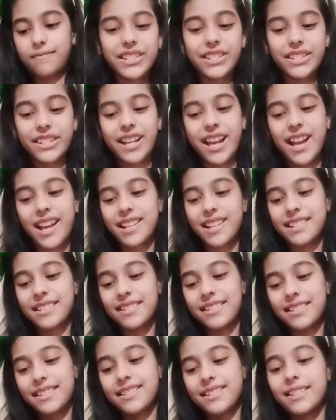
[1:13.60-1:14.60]
Guys,
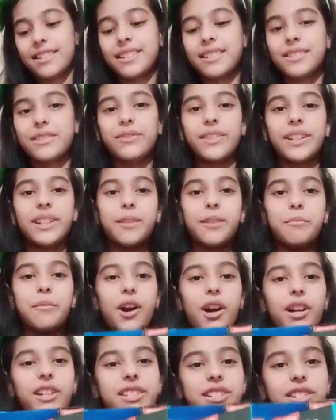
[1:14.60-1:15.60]
this is what the
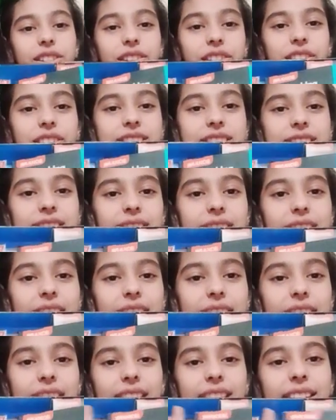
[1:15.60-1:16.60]
box looks
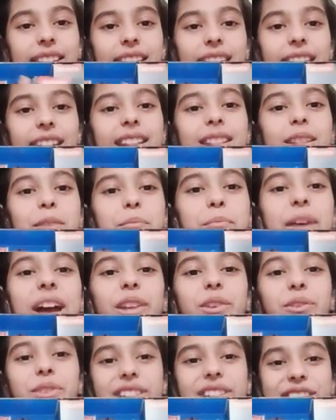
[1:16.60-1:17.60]
like and the
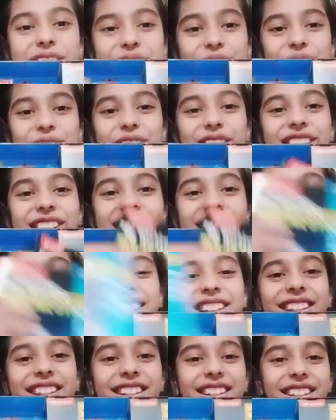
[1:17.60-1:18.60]
manual is
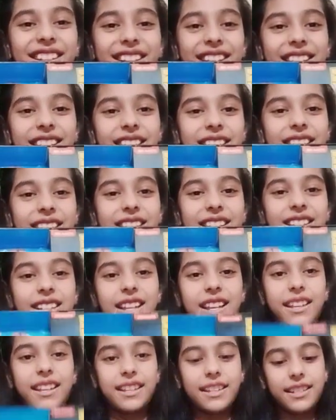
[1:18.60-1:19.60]
falling.
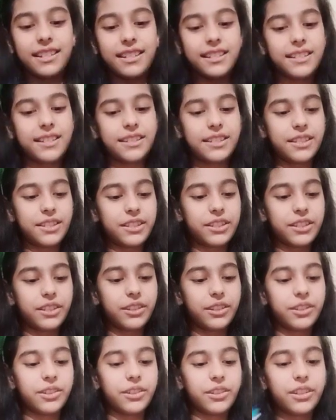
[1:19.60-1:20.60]

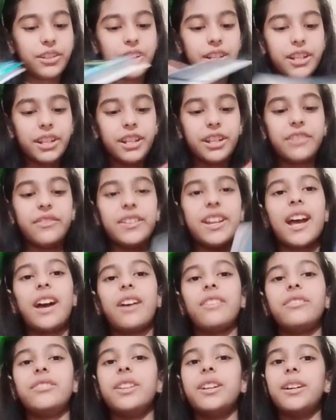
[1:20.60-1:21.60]
So here we
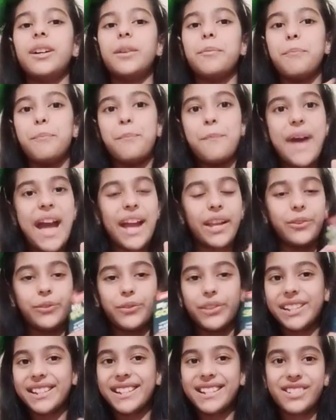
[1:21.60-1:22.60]
have the
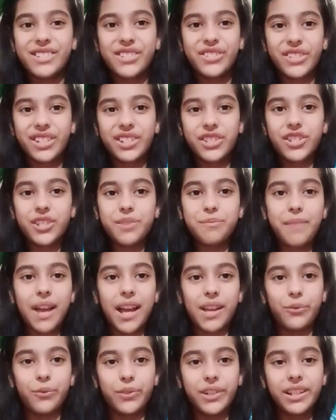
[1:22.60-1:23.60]
manual, instruction
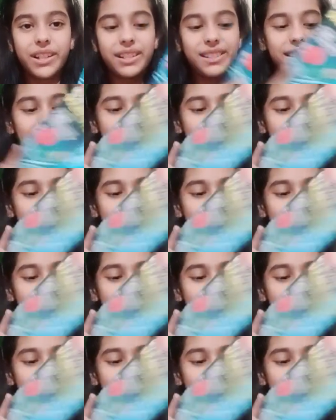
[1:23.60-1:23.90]
manual.